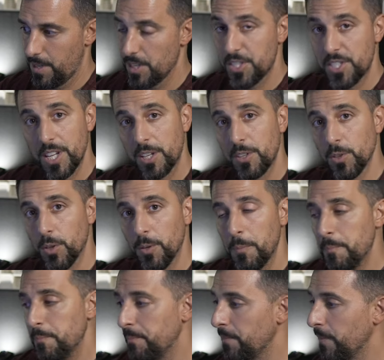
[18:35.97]
a signal
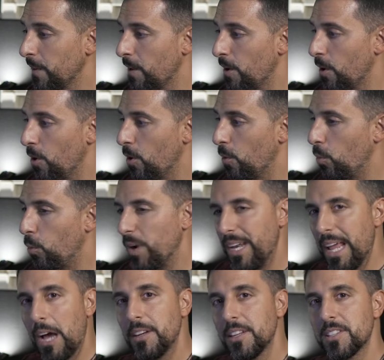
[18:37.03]

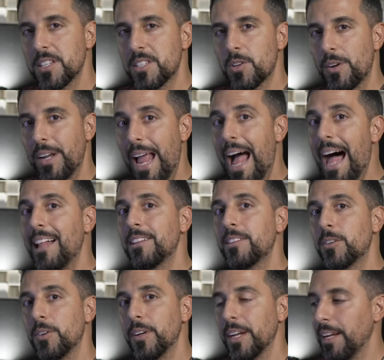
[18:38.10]
without necessarily
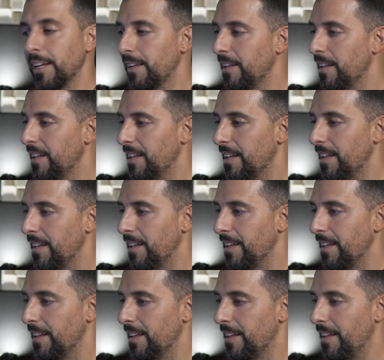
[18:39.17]
altering
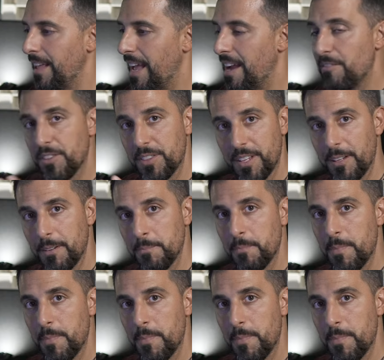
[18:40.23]
everything.